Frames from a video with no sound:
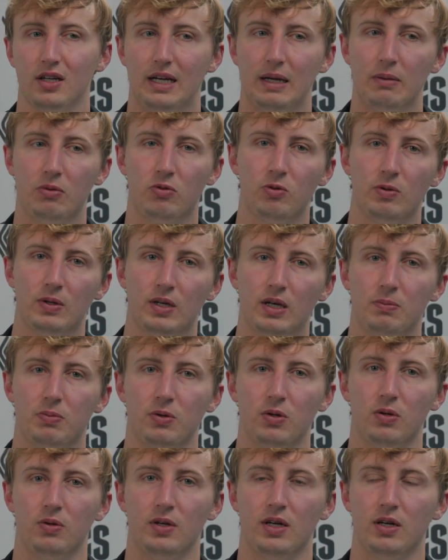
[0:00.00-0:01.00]
Game 3, we got
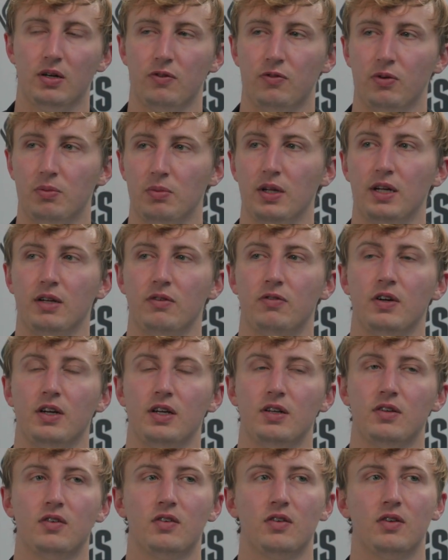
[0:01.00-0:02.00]
blown out from lane
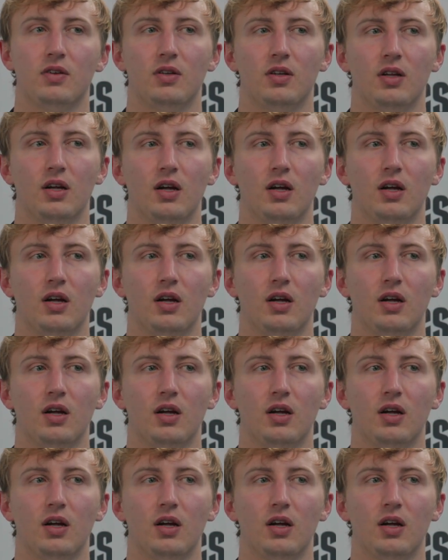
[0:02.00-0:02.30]
phase.